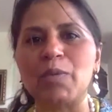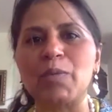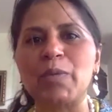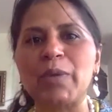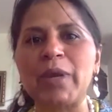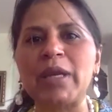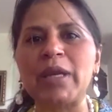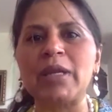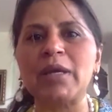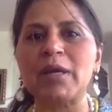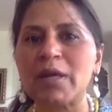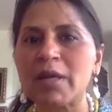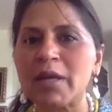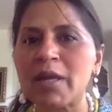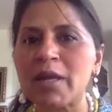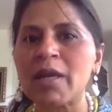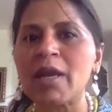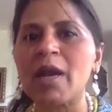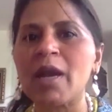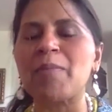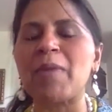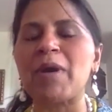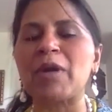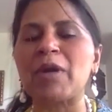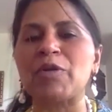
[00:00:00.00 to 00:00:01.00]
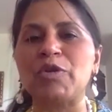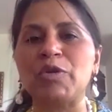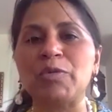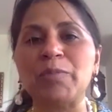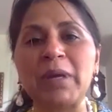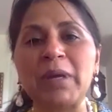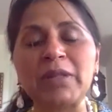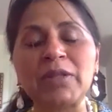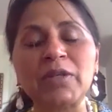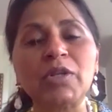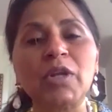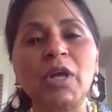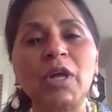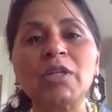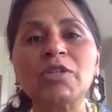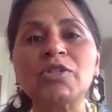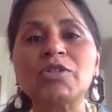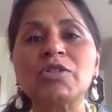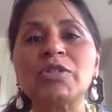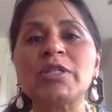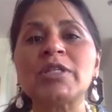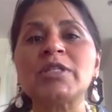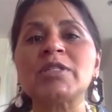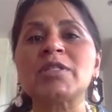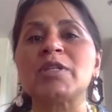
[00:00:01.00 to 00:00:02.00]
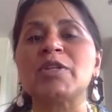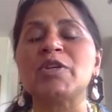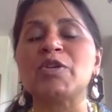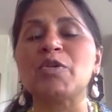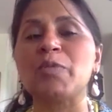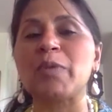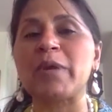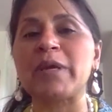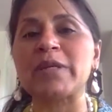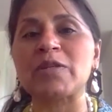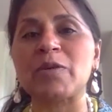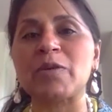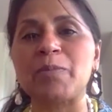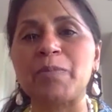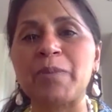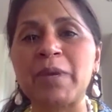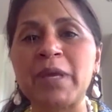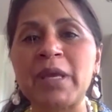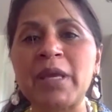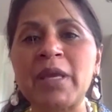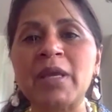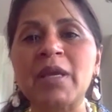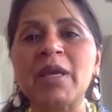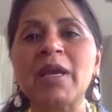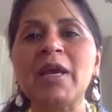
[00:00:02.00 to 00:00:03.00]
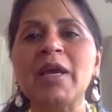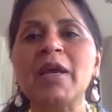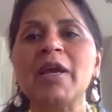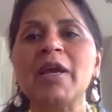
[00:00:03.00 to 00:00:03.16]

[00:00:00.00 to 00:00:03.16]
We are learning about new methodologies, new ways of being,